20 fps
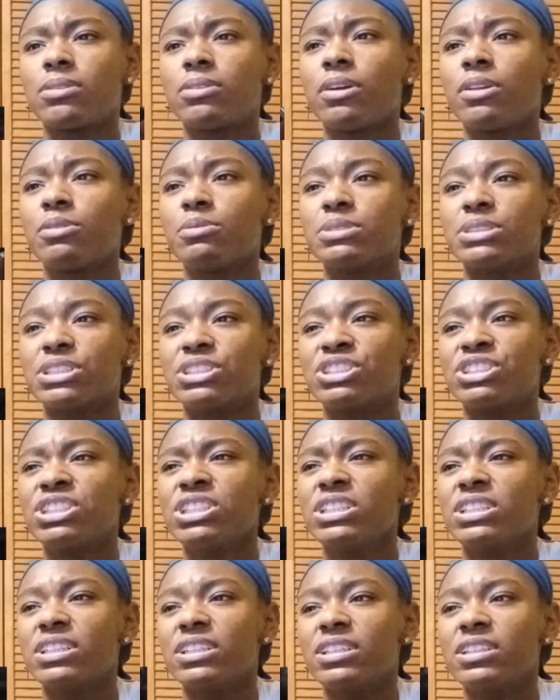I thought it was a
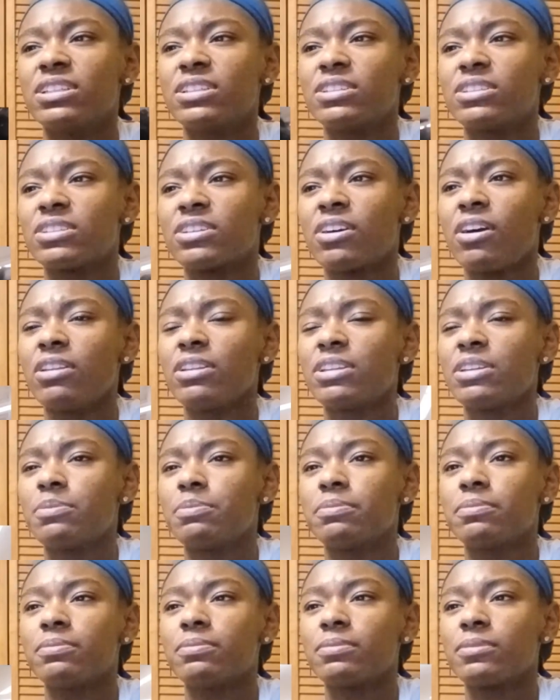she. Calling
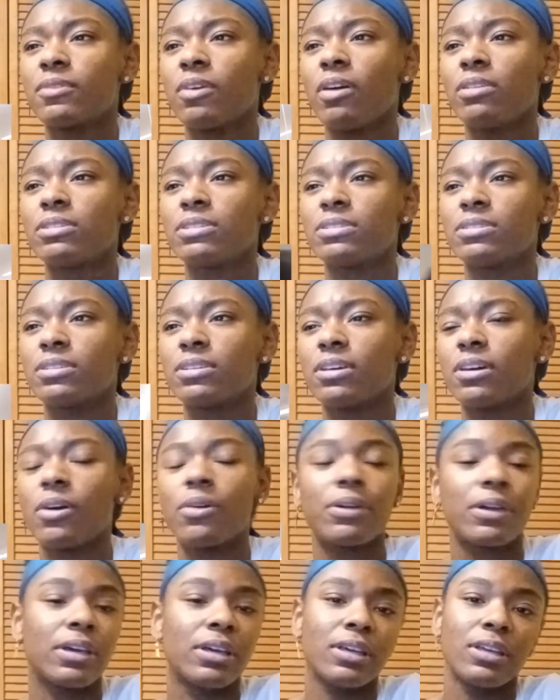him,
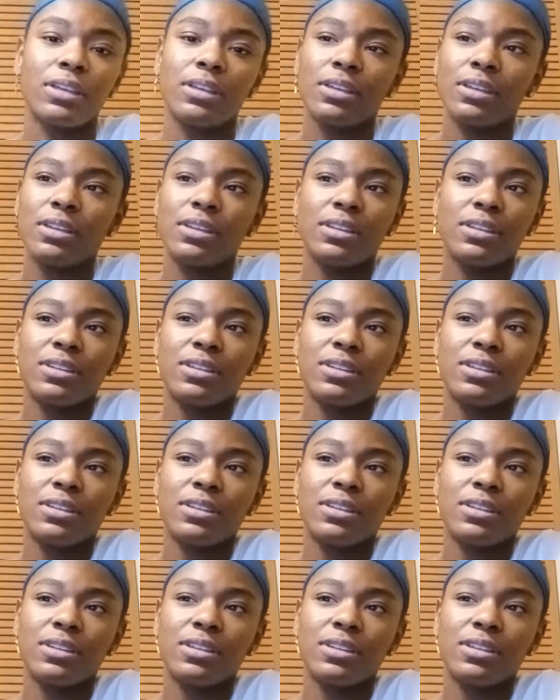okay.